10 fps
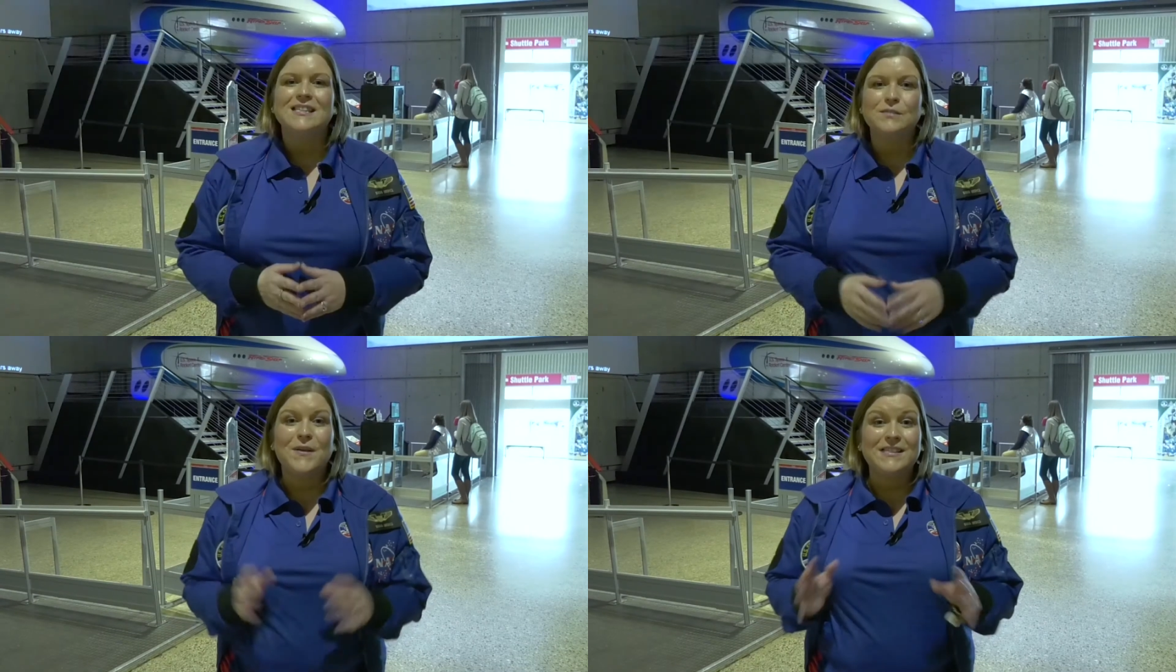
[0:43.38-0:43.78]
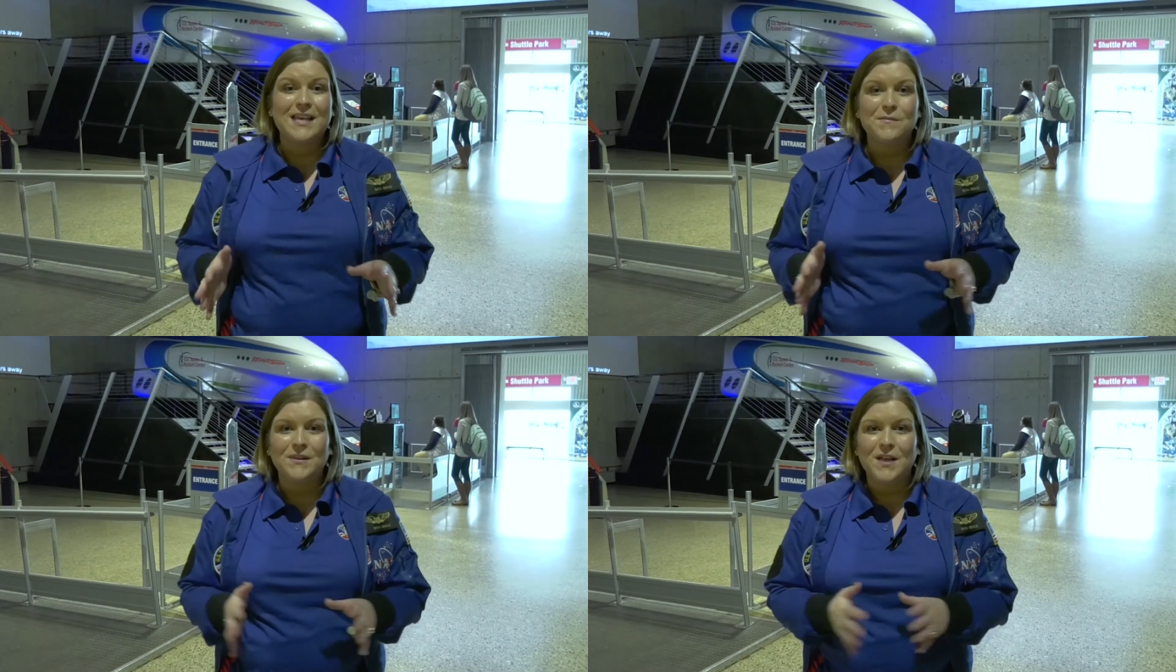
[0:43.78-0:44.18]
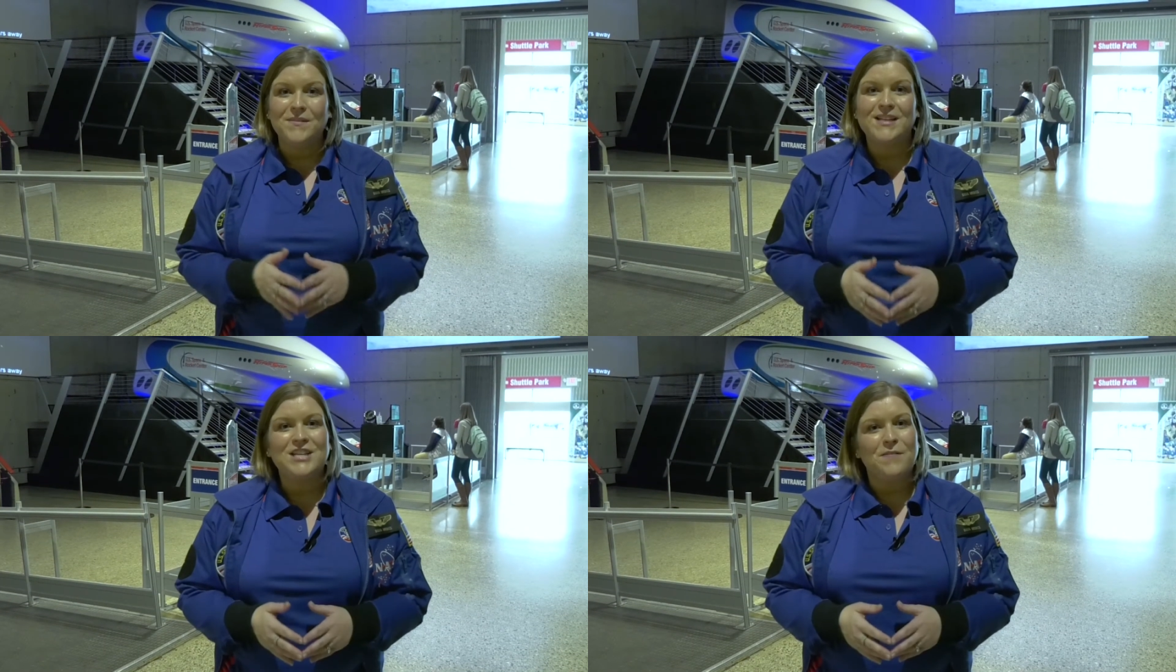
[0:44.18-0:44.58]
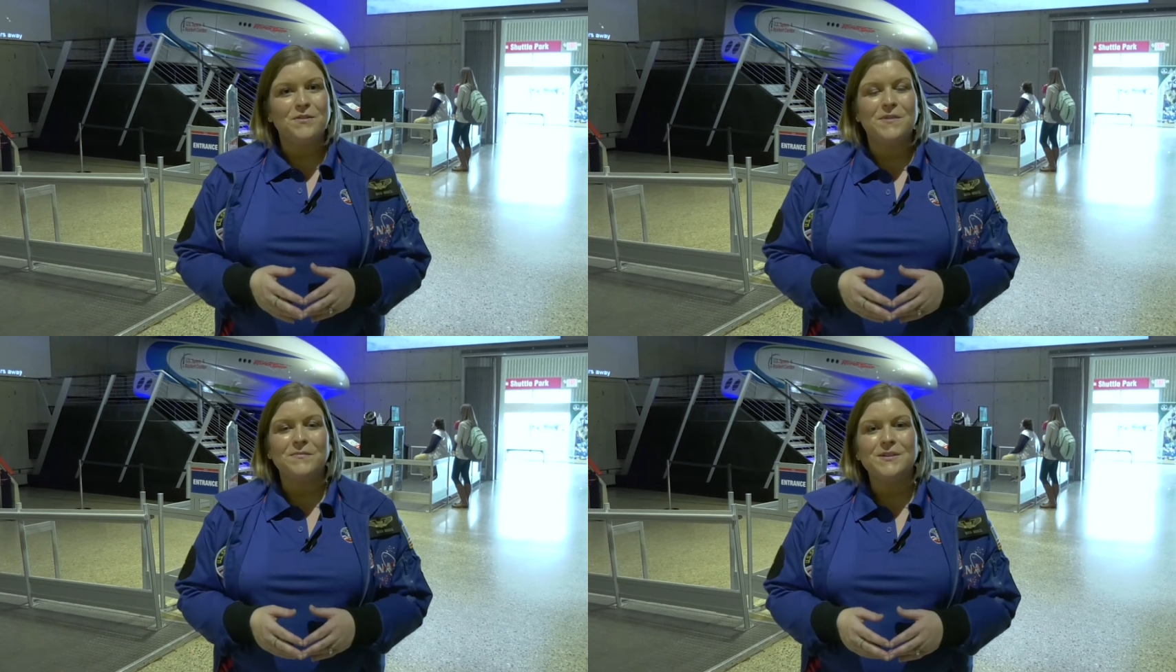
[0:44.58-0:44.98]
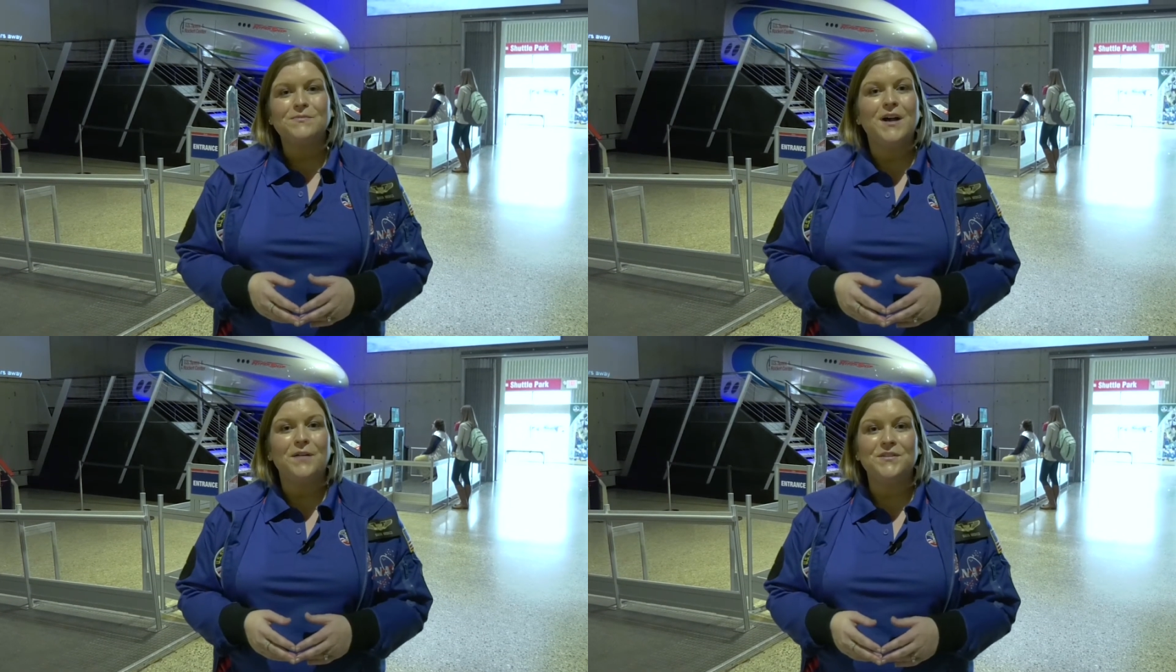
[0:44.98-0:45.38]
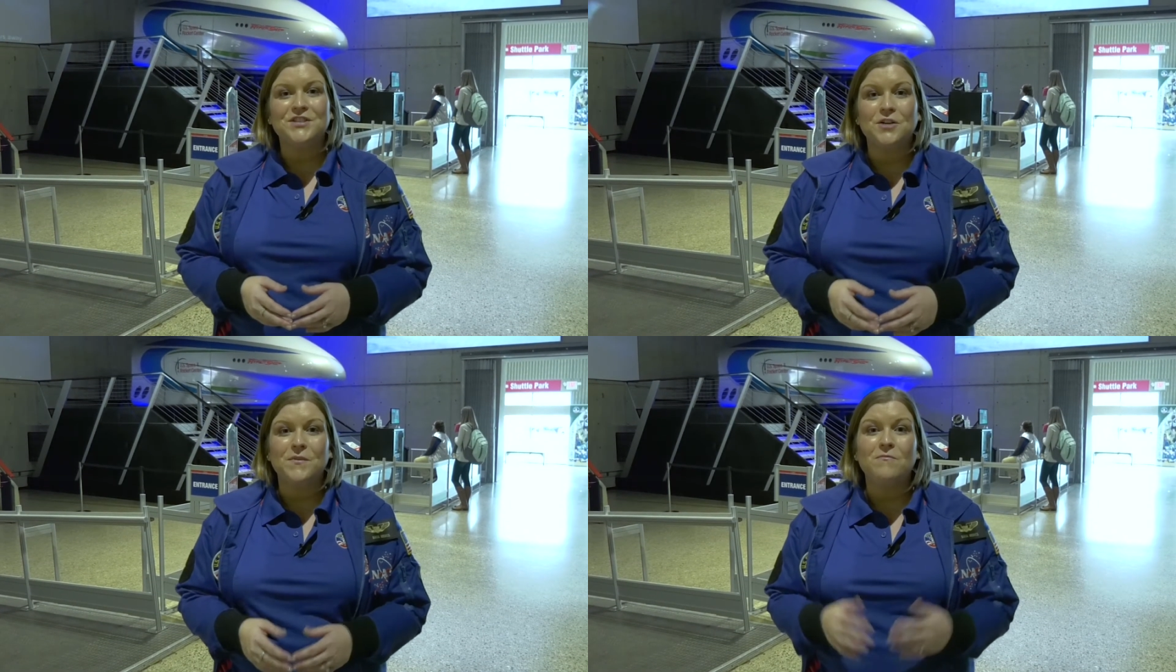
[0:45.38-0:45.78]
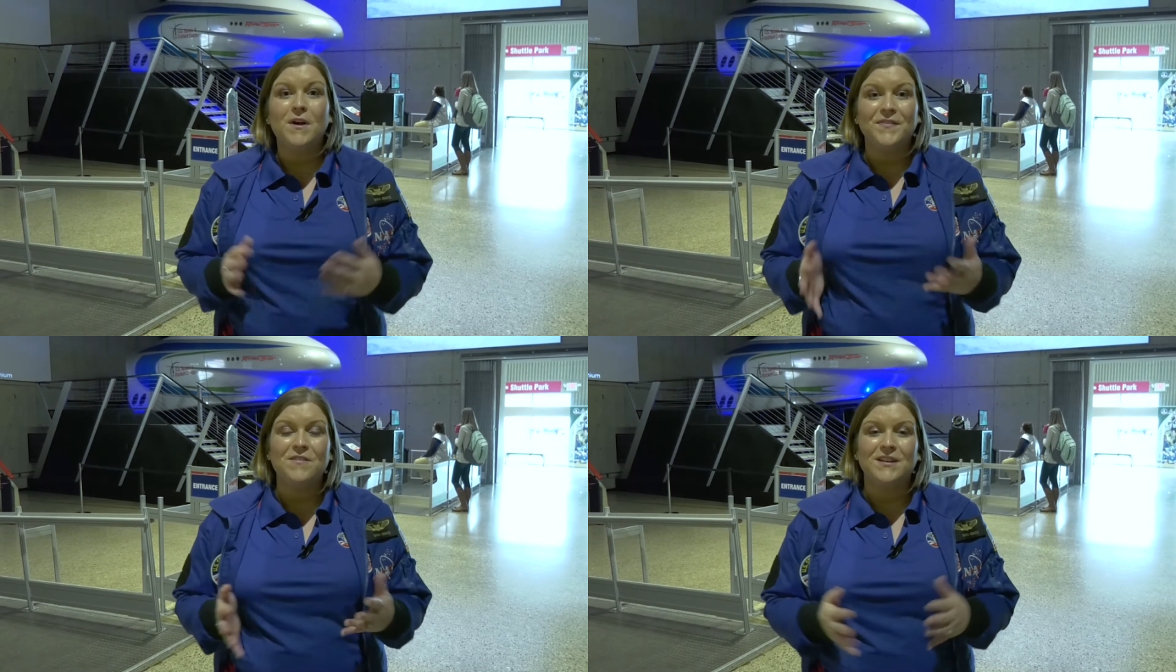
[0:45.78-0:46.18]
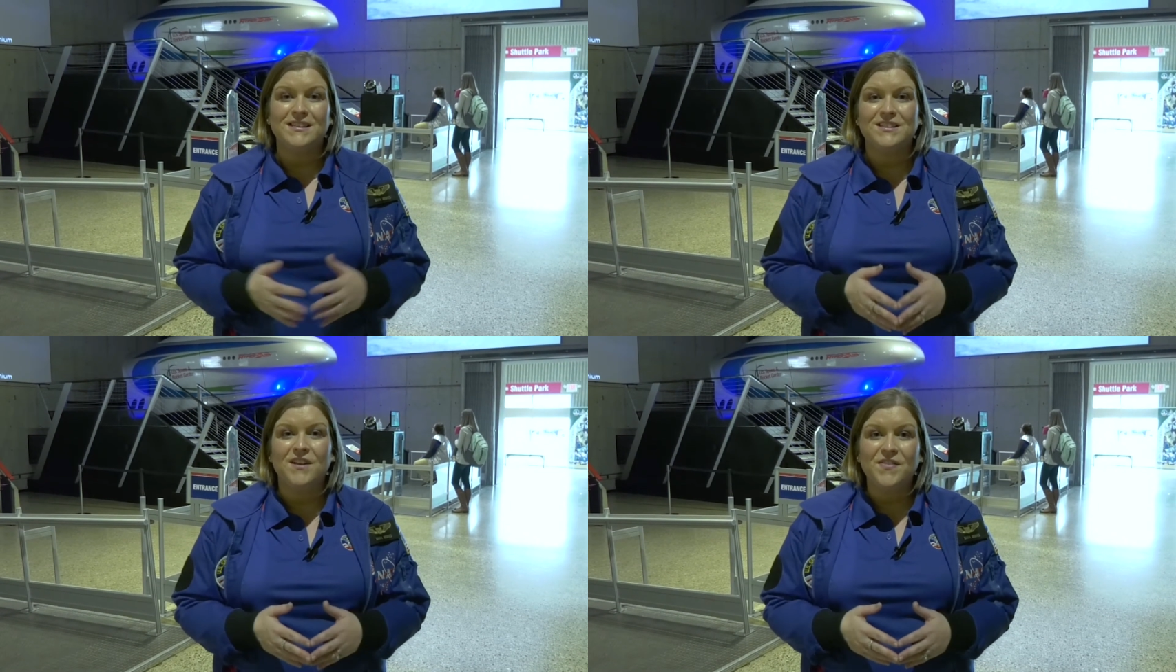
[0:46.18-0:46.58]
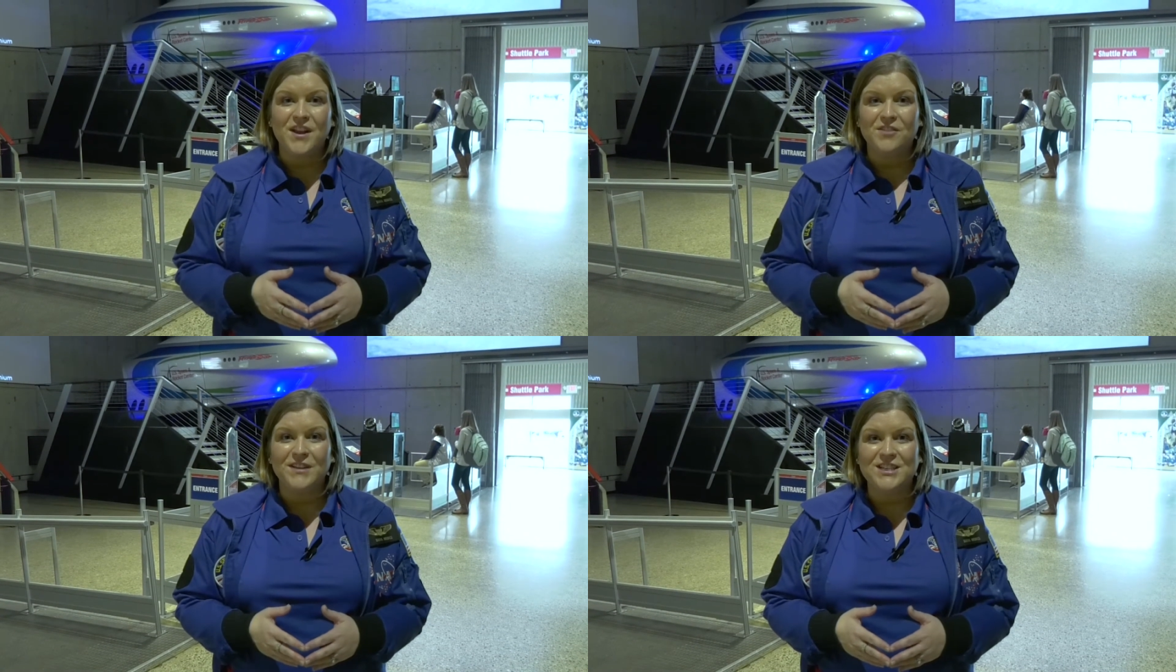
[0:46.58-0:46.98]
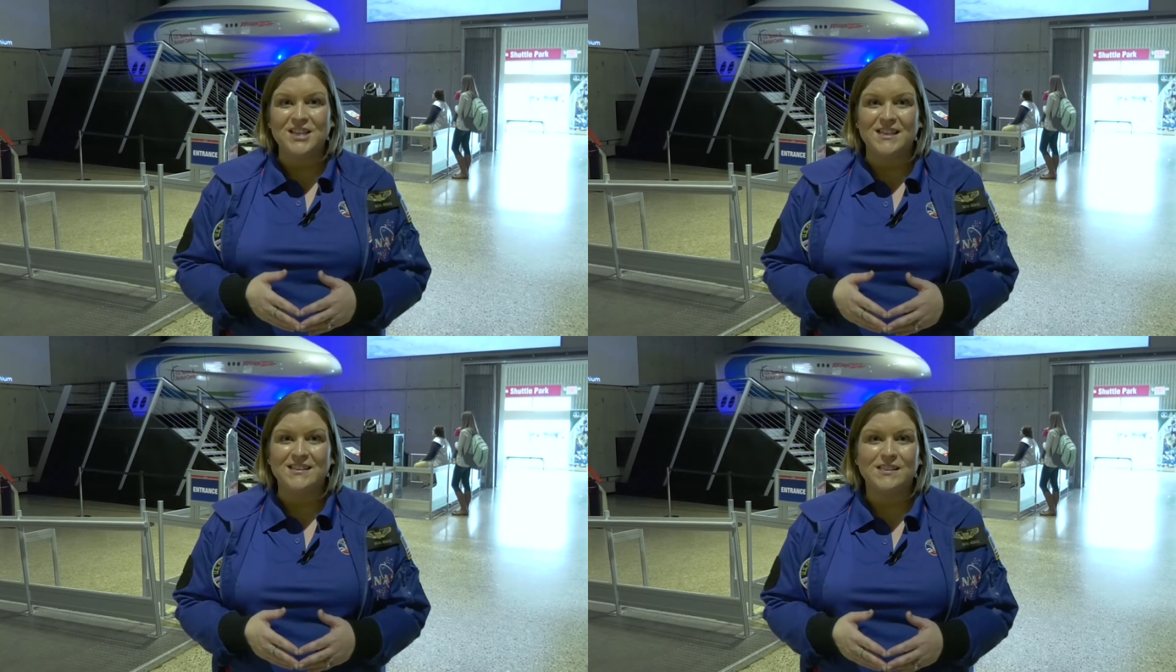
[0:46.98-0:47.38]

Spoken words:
Space Camp alumni chapter members will help determine what they want to do in their region.